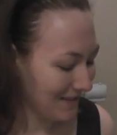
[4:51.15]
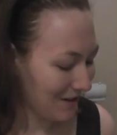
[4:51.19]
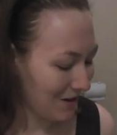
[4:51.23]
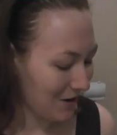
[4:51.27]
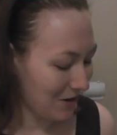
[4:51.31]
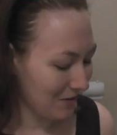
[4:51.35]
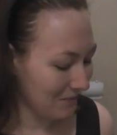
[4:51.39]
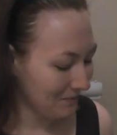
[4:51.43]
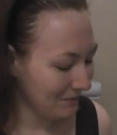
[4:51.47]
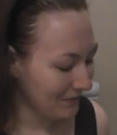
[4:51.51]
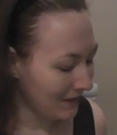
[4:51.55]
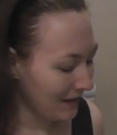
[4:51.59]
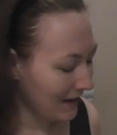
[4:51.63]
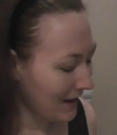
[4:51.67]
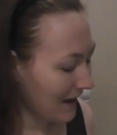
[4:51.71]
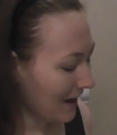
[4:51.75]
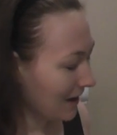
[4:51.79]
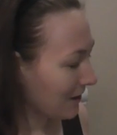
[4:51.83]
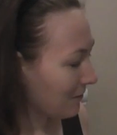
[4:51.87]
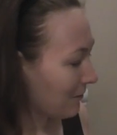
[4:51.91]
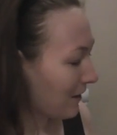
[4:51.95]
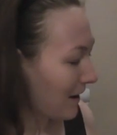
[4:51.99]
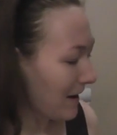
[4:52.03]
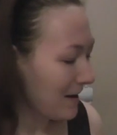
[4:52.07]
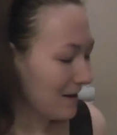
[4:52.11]
So,
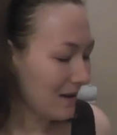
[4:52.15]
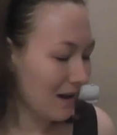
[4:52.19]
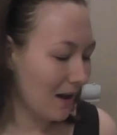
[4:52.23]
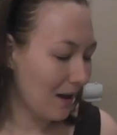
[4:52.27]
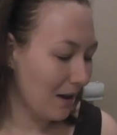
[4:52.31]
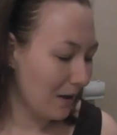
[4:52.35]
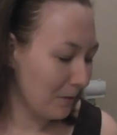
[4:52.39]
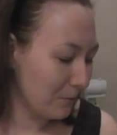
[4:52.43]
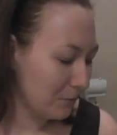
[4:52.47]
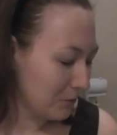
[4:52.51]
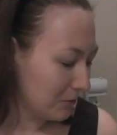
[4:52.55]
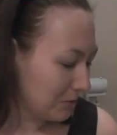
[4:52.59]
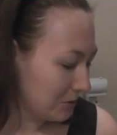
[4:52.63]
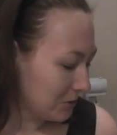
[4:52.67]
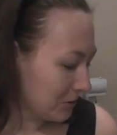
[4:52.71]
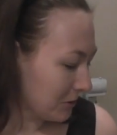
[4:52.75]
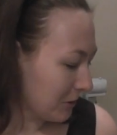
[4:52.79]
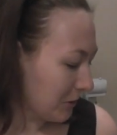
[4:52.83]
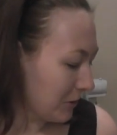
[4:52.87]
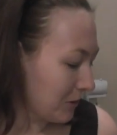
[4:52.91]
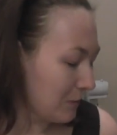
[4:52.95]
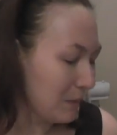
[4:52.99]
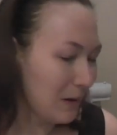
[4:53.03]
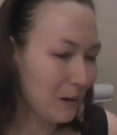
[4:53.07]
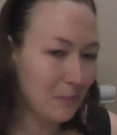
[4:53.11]
anyway, I will
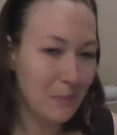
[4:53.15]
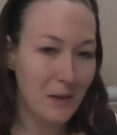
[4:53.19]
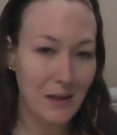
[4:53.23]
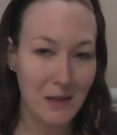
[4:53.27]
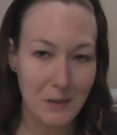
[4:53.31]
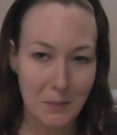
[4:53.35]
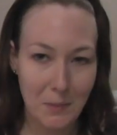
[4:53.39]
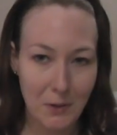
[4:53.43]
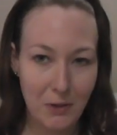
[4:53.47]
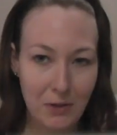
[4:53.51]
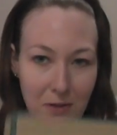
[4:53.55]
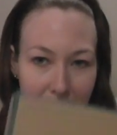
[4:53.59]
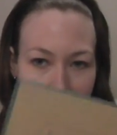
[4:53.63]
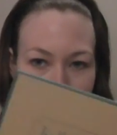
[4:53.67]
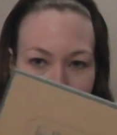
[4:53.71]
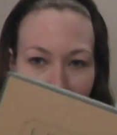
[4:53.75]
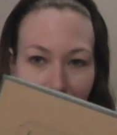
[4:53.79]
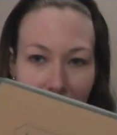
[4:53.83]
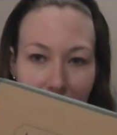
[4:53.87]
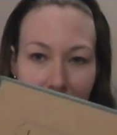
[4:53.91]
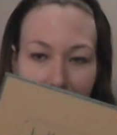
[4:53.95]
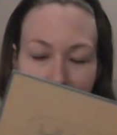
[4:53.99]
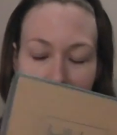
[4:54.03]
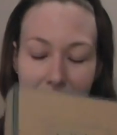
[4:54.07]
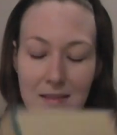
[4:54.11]
show you my BellaBox
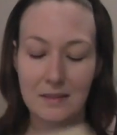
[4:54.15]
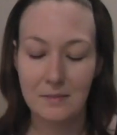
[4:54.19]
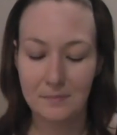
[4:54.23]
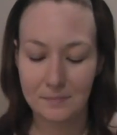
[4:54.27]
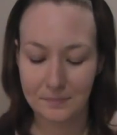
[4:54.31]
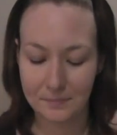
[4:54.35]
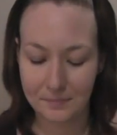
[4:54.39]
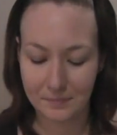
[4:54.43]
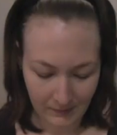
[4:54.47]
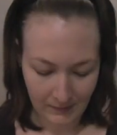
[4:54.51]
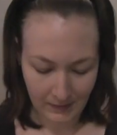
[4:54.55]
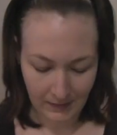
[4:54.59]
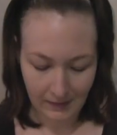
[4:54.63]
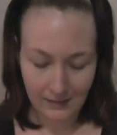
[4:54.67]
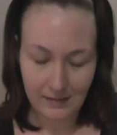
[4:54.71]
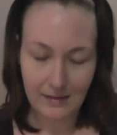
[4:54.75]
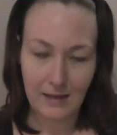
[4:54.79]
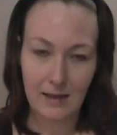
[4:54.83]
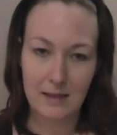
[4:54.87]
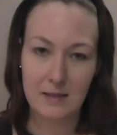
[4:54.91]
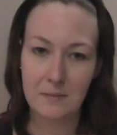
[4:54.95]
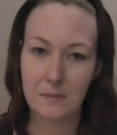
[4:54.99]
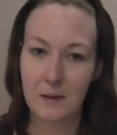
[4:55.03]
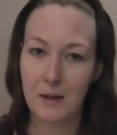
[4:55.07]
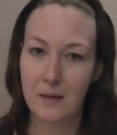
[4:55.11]
next.
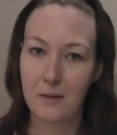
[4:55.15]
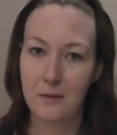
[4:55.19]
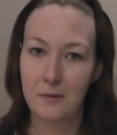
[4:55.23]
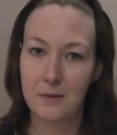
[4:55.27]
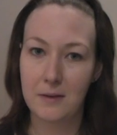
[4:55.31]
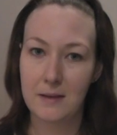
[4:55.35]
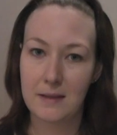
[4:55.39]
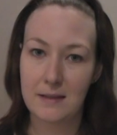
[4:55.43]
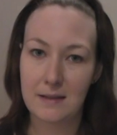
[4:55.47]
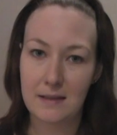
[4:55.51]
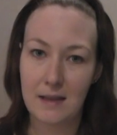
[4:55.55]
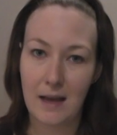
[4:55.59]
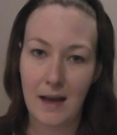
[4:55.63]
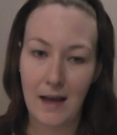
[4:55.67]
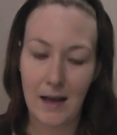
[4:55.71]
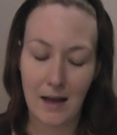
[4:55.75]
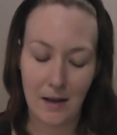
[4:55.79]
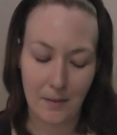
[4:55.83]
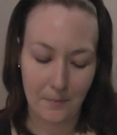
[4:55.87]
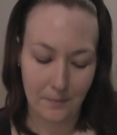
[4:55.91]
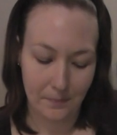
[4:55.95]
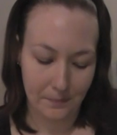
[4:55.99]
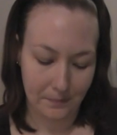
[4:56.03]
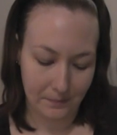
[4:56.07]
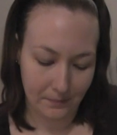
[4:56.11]
Last month was
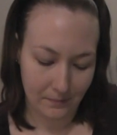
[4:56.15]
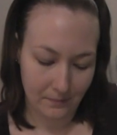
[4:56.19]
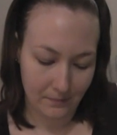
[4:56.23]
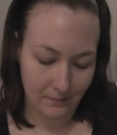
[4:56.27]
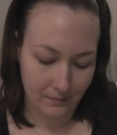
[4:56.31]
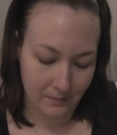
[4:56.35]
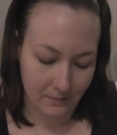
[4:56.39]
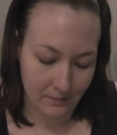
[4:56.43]
a